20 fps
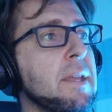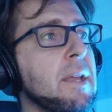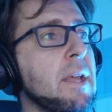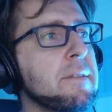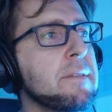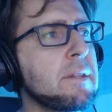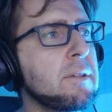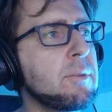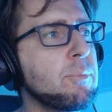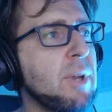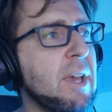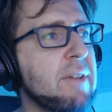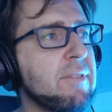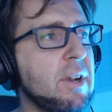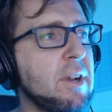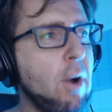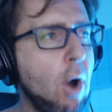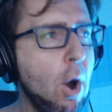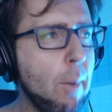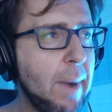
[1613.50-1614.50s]
Then we have a
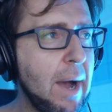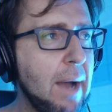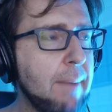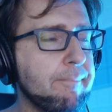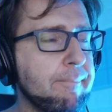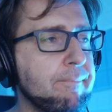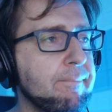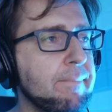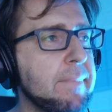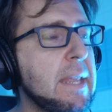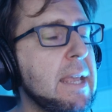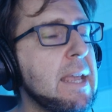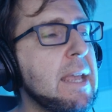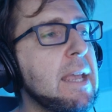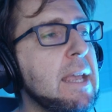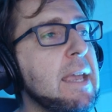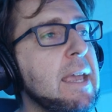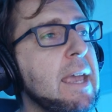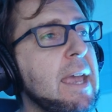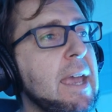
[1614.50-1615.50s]
comma.
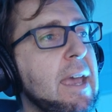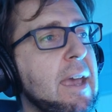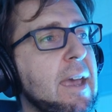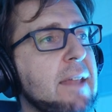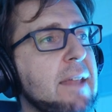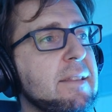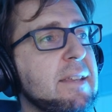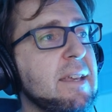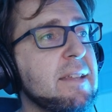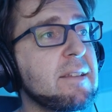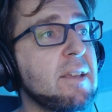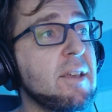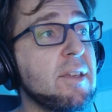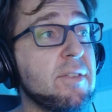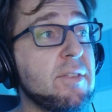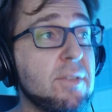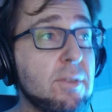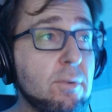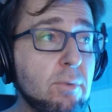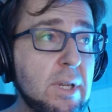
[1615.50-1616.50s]
And then
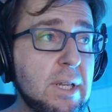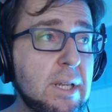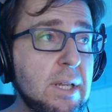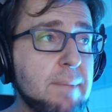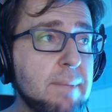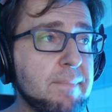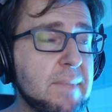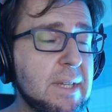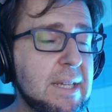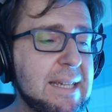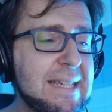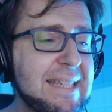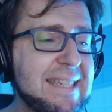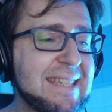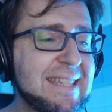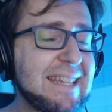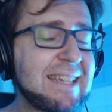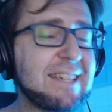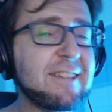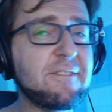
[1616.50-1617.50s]
3
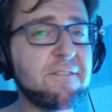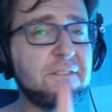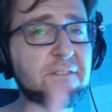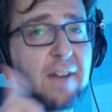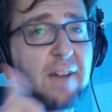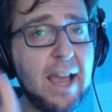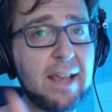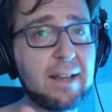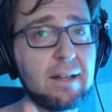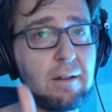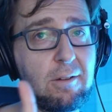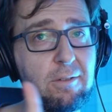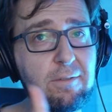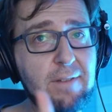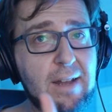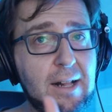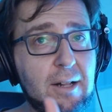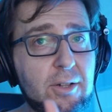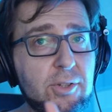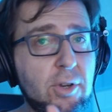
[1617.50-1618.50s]
is the final
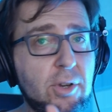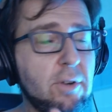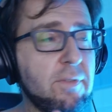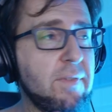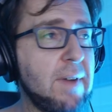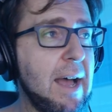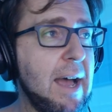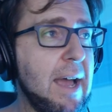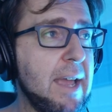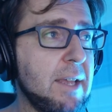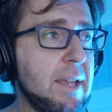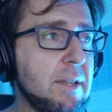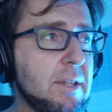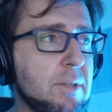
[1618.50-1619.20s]
value of i.